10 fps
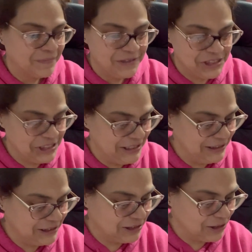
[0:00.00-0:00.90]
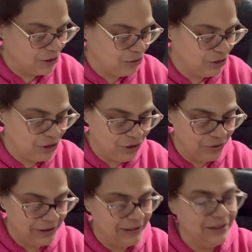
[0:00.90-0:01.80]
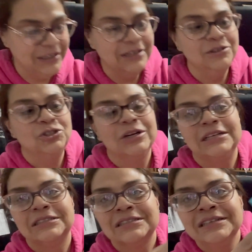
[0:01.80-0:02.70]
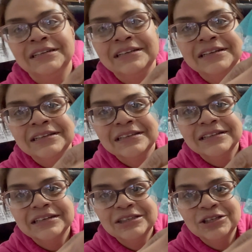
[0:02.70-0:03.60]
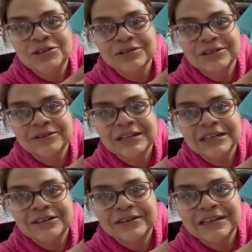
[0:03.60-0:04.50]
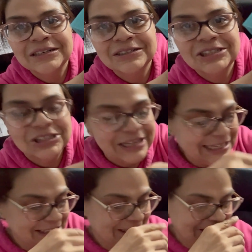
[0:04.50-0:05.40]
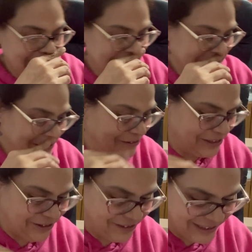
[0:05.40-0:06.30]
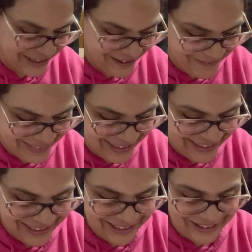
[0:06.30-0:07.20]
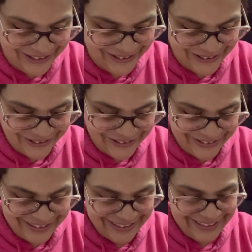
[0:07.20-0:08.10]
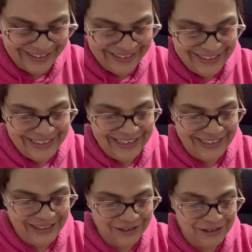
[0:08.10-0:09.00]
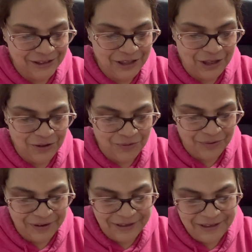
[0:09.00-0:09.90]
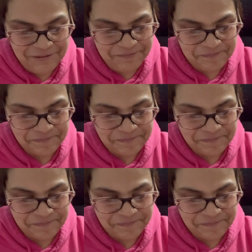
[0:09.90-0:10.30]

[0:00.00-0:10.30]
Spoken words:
She is so cute. And look at her dress. Look at the cute little glitter on her dress. She's so cute, Kim. Thank you. And here's another one.